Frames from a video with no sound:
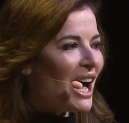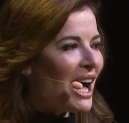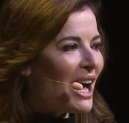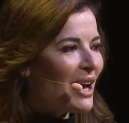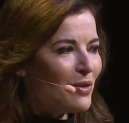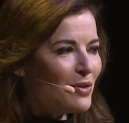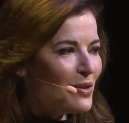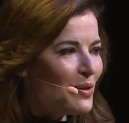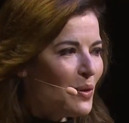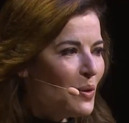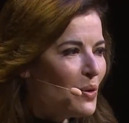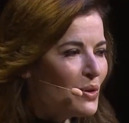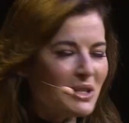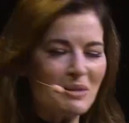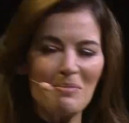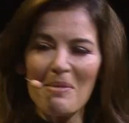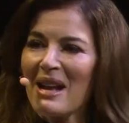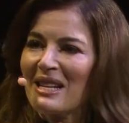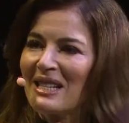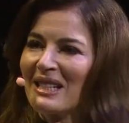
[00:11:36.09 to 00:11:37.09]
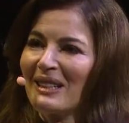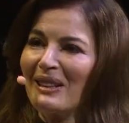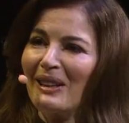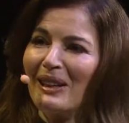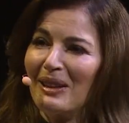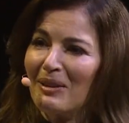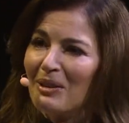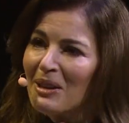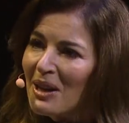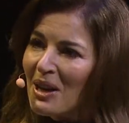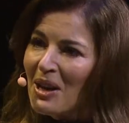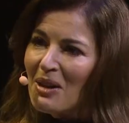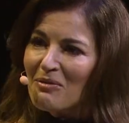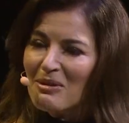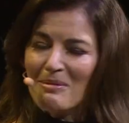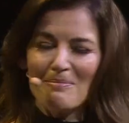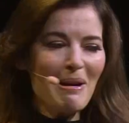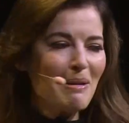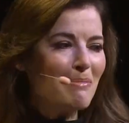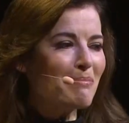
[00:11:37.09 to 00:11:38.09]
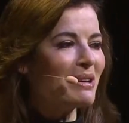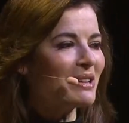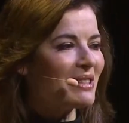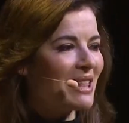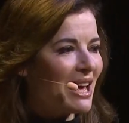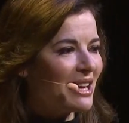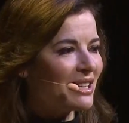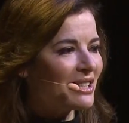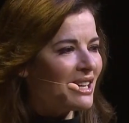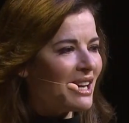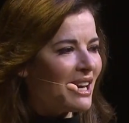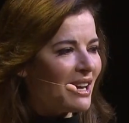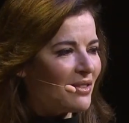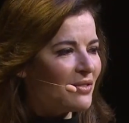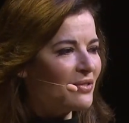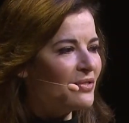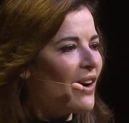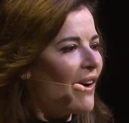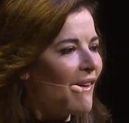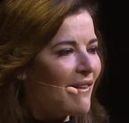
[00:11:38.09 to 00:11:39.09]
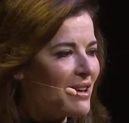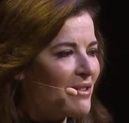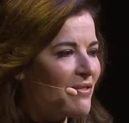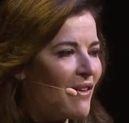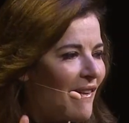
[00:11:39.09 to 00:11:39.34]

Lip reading: I automatically remember that very,